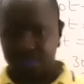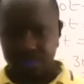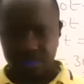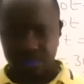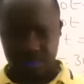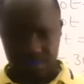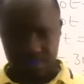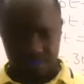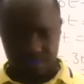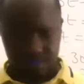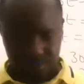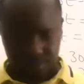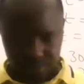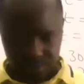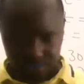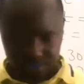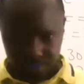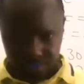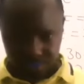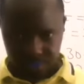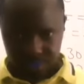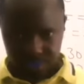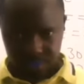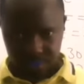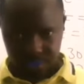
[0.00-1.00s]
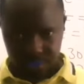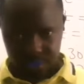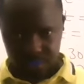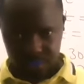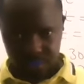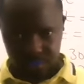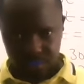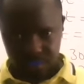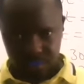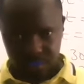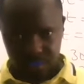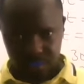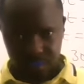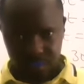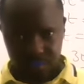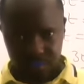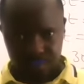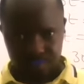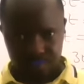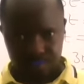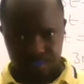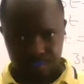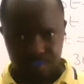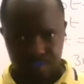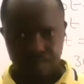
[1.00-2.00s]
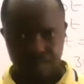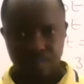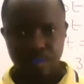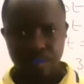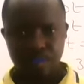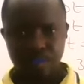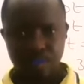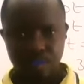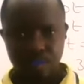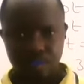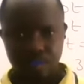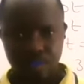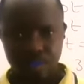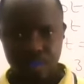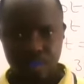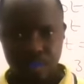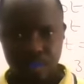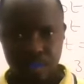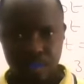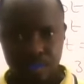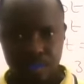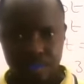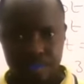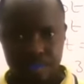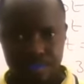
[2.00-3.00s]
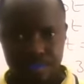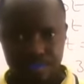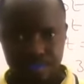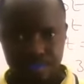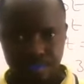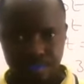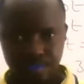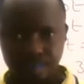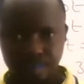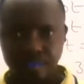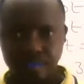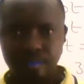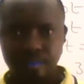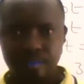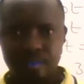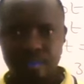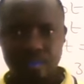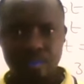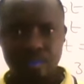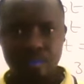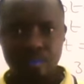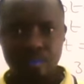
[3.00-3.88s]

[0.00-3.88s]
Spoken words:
I didn't get the explanation to the question you were saying.